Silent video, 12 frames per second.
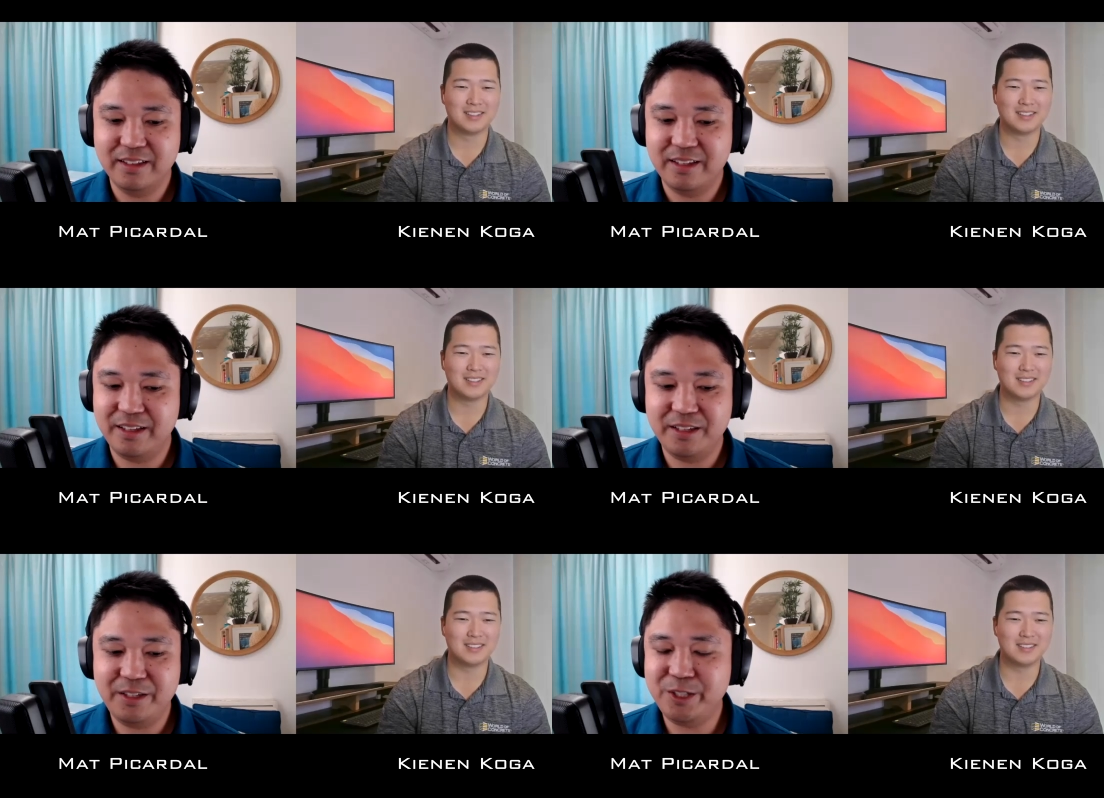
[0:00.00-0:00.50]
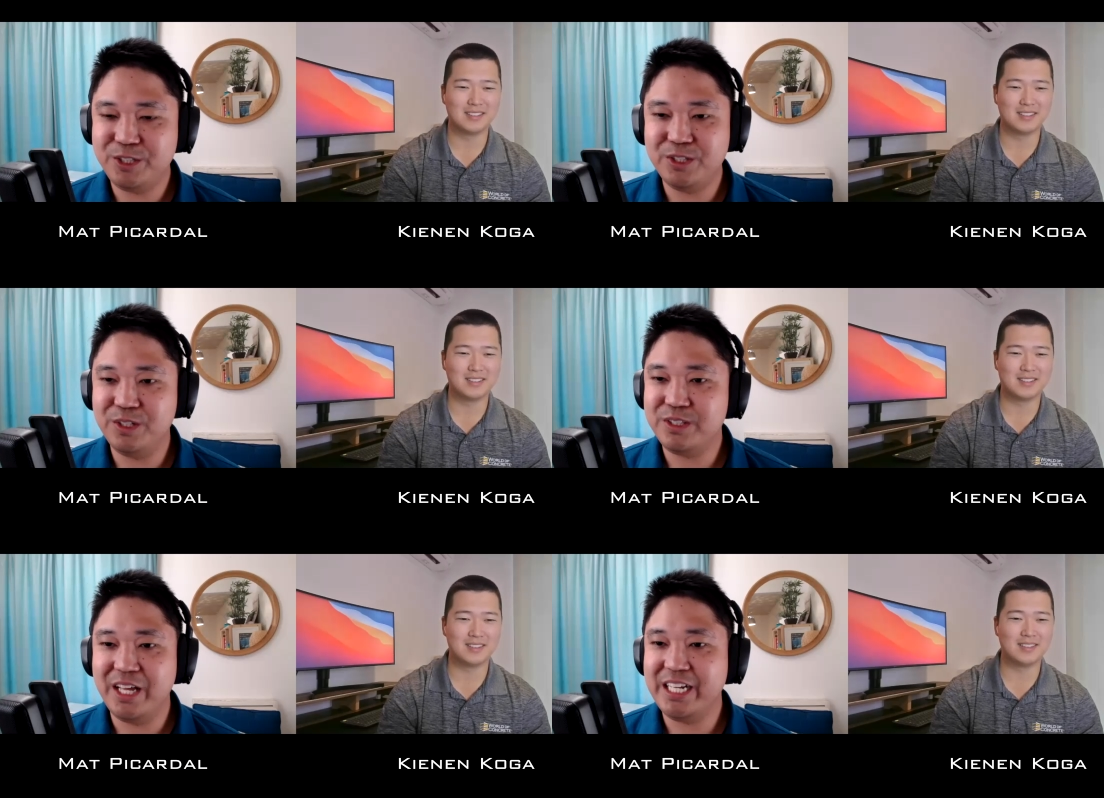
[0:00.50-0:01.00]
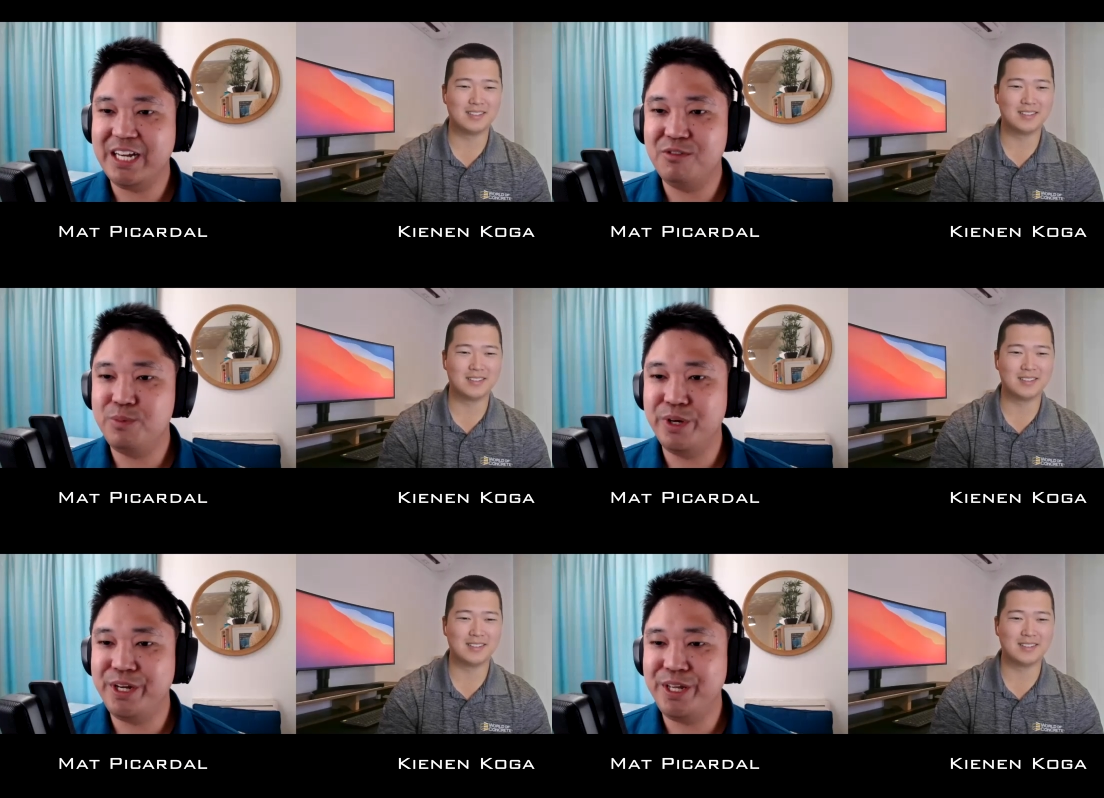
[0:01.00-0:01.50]
Speaker 1: You just look like
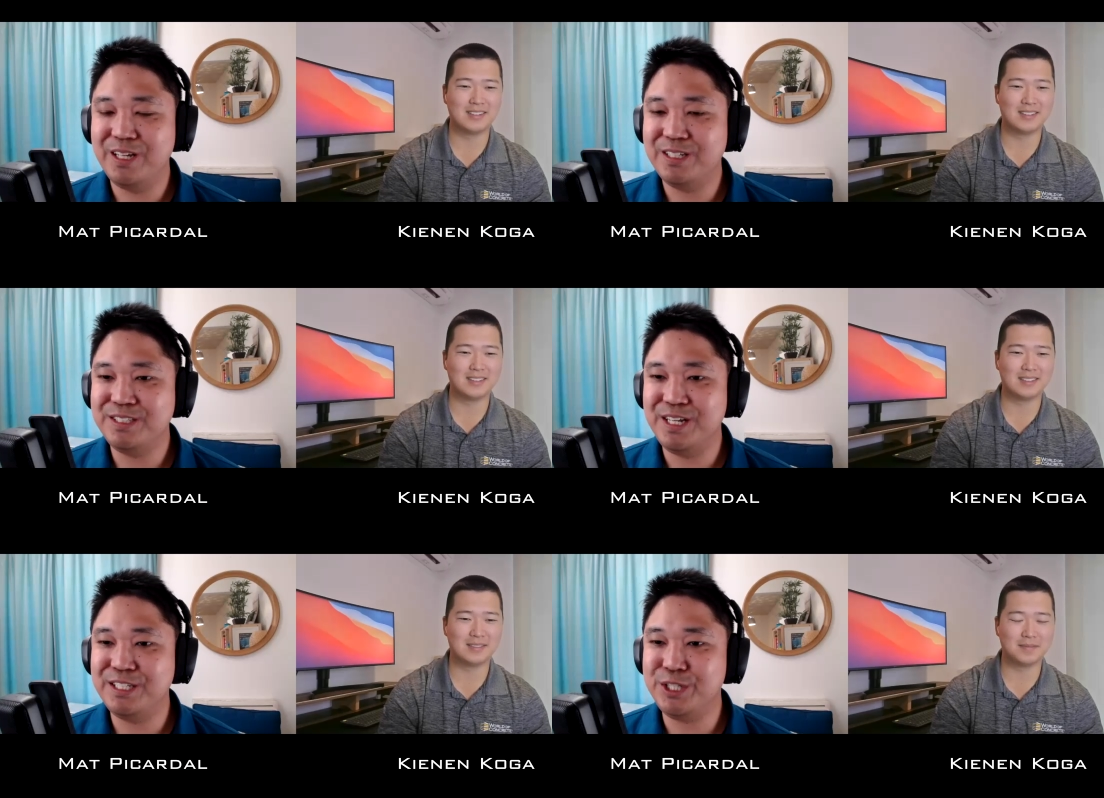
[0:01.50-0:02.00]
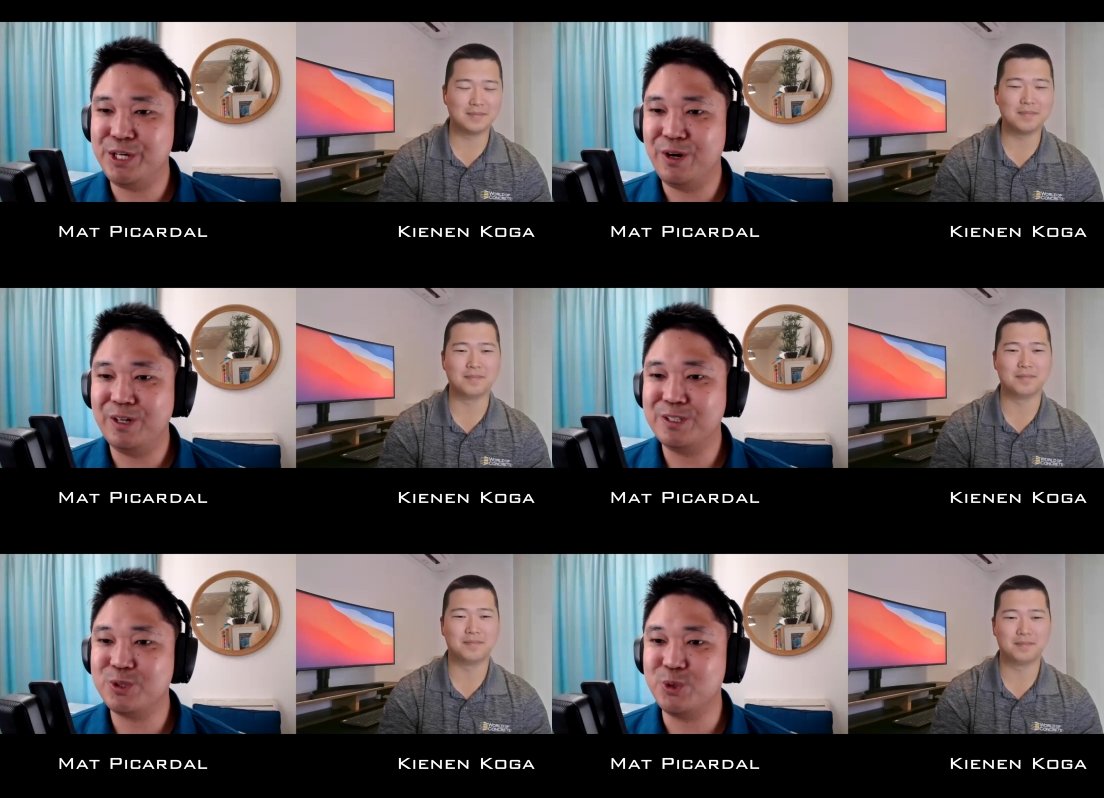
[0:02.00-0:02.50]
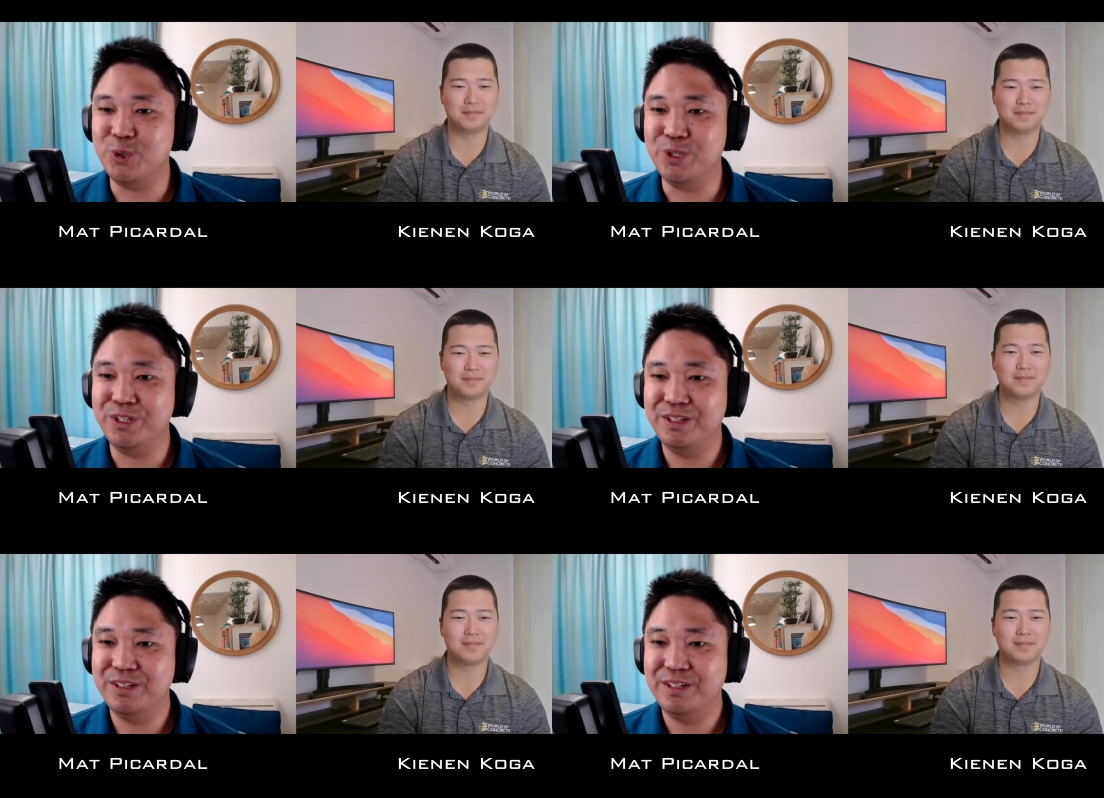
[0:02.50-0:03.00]
everybody else in engineering hmm. school.